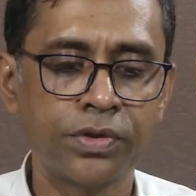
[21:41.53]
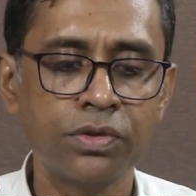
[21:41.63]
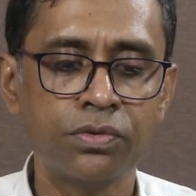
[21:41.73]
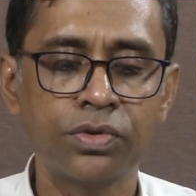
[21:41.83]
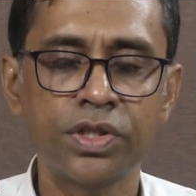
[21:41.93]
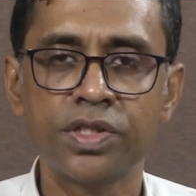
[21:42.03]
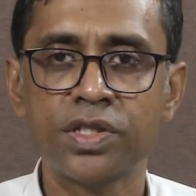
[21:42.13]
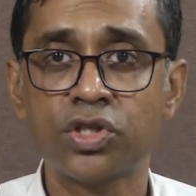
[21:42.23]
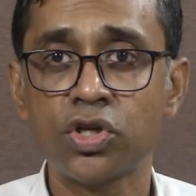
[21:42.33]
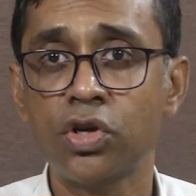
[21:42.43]
due to these
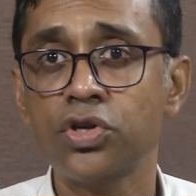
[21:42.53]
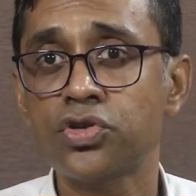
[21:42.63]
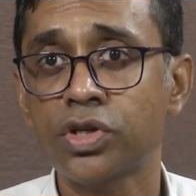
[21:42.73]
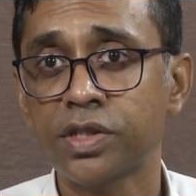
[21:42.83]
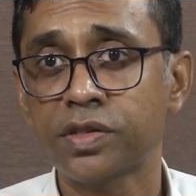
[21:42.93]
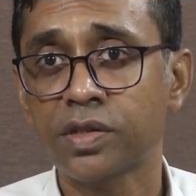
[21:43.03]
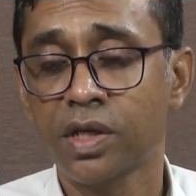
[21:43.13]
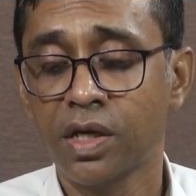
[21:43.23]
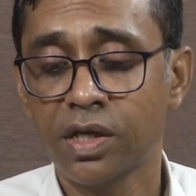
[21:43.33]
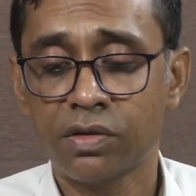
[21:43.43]
installation in,
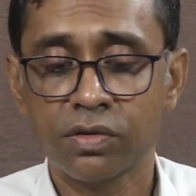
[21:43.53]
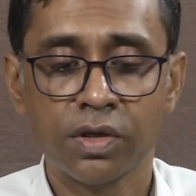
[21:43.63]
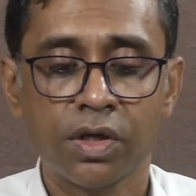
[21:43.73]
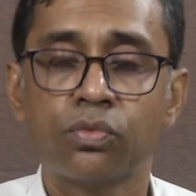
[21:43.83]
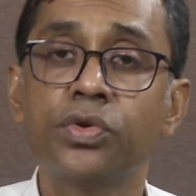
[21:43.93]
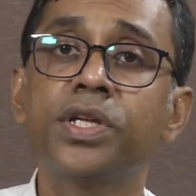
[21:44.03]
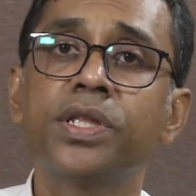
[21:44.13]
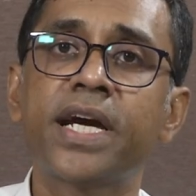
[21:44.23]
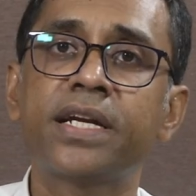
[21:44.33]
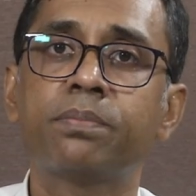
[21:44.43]
you know
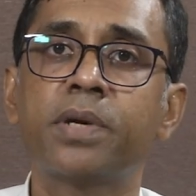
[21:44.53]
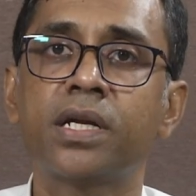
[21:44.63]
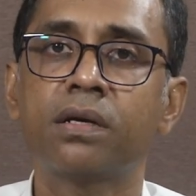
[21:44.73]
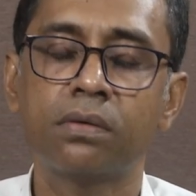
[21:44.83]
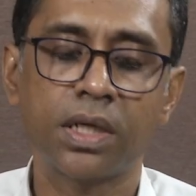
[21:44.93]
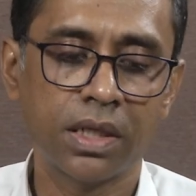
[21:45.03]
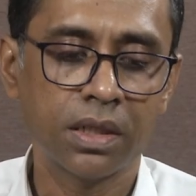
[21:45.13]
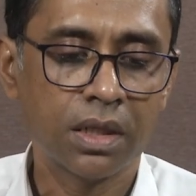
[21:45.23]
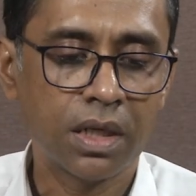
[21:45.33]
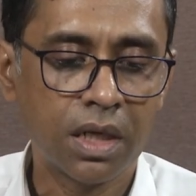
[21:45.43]
within that particular
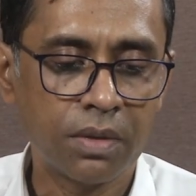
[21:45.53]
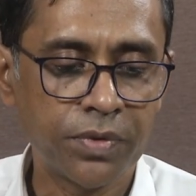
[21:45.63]
uh,